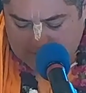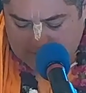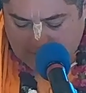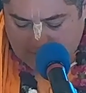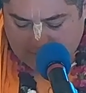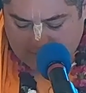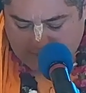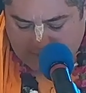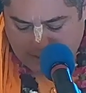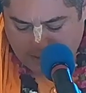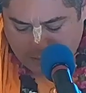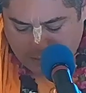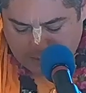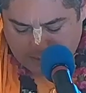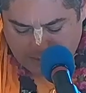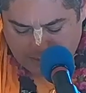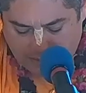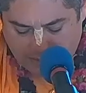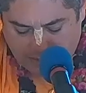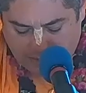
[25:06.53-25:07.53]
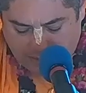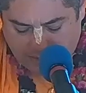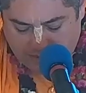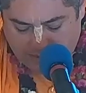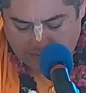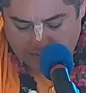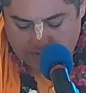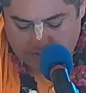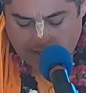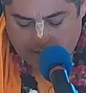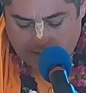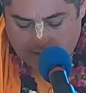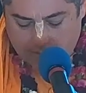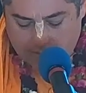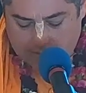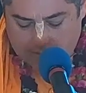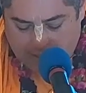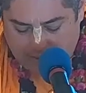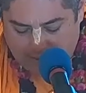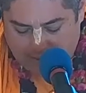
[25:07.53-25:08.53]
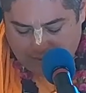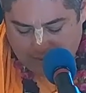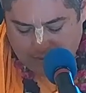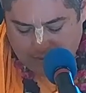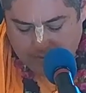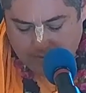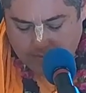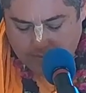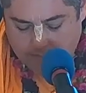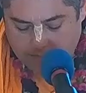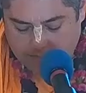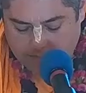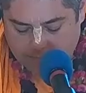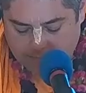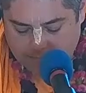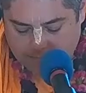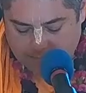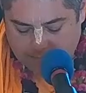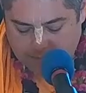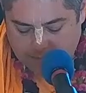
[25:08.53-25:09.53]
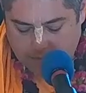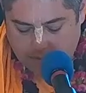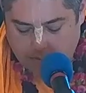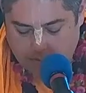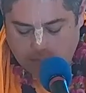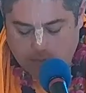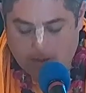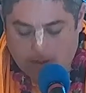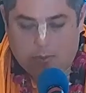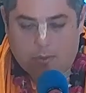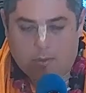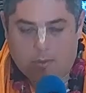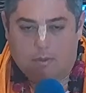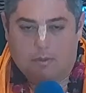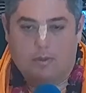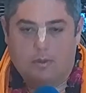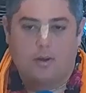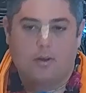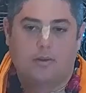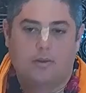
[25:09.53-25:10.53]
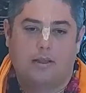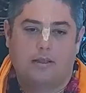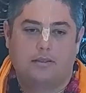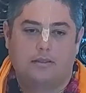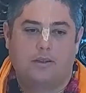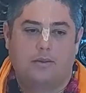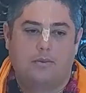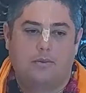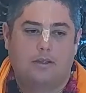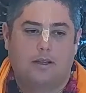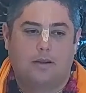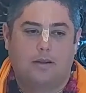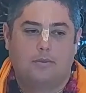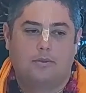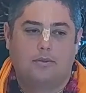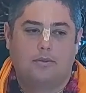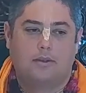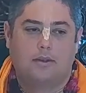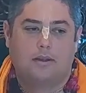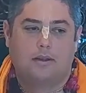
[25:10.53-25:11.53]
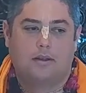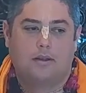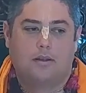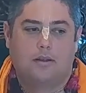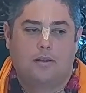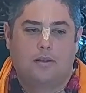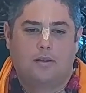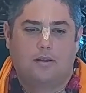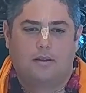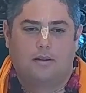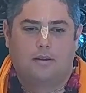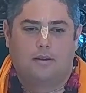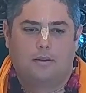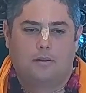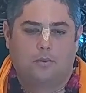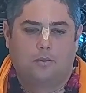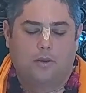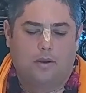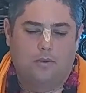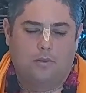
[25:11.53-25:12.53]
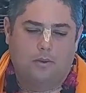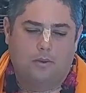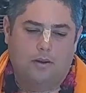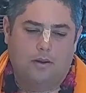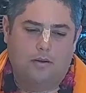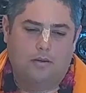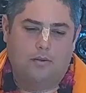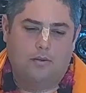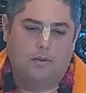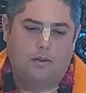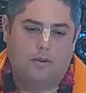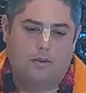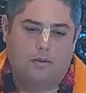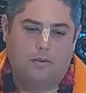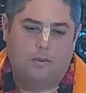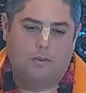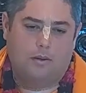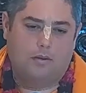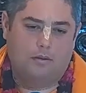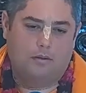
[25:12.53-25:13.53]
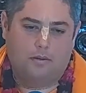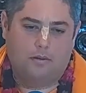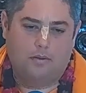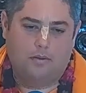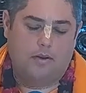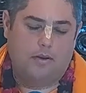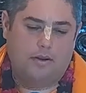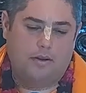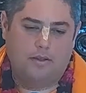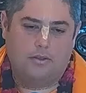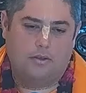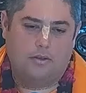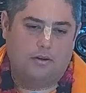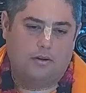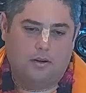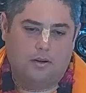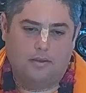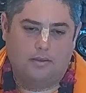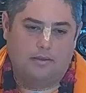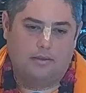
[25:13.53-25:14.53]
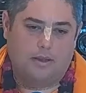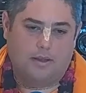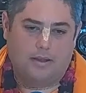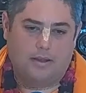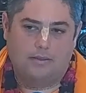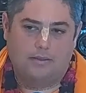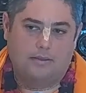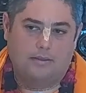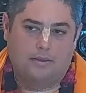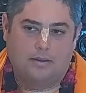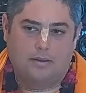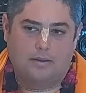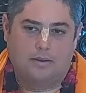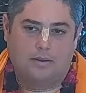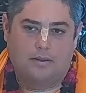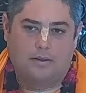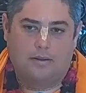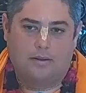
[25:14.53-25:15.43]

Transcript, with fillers: does not care when a flock of jackals howl, Srila Prabhupada will quote that sometimes when, when, when, when devotees are criticized.